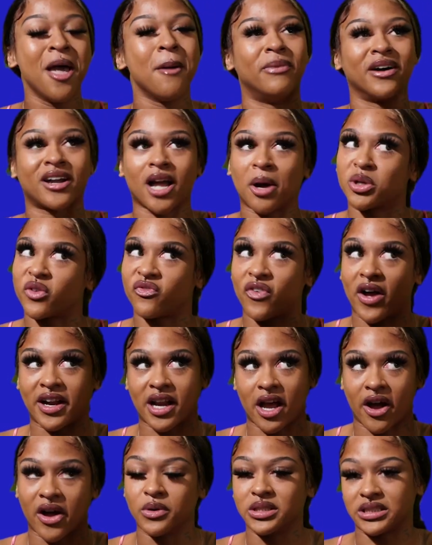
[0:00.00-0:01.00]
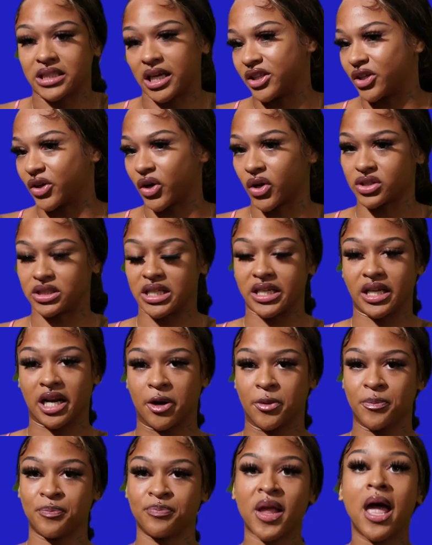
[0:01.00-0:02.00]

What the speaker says: But come to find out, it was the other girl sneaking out.